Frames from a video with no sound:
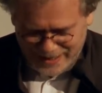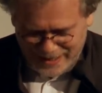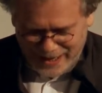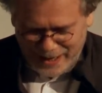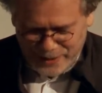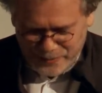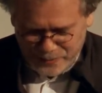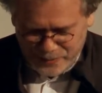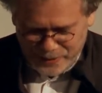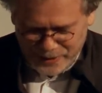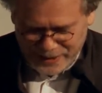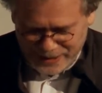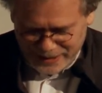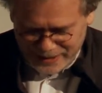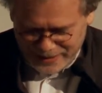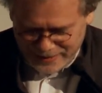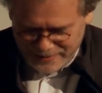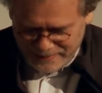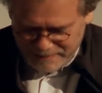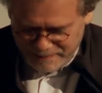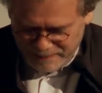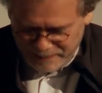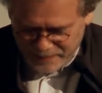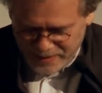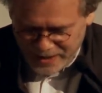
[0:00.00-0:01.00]
ironic.
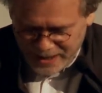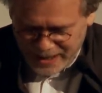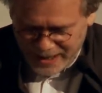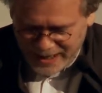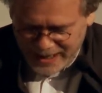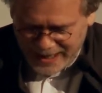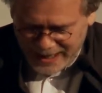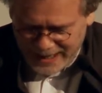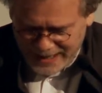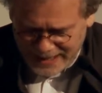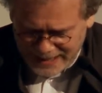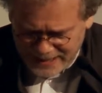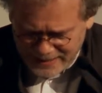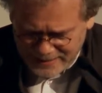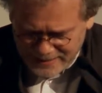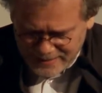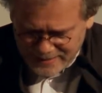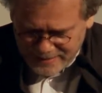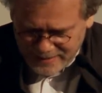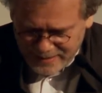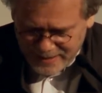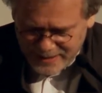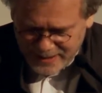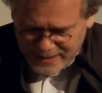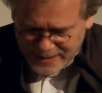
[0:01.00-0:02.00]
And
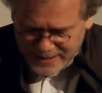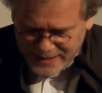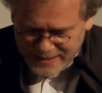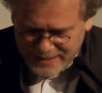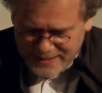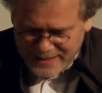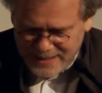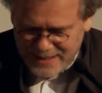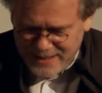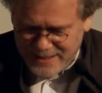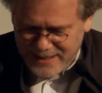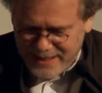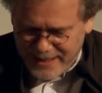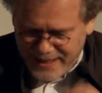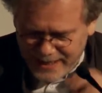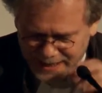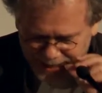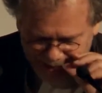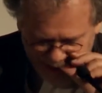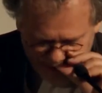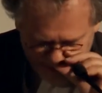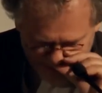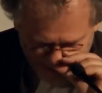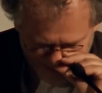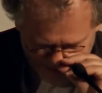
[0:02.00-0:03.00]
it is
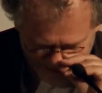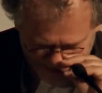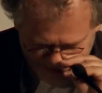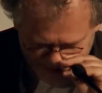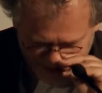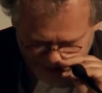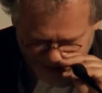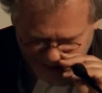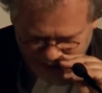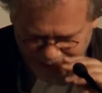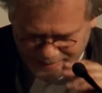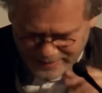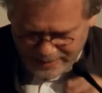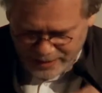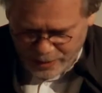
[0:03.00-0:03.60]
here that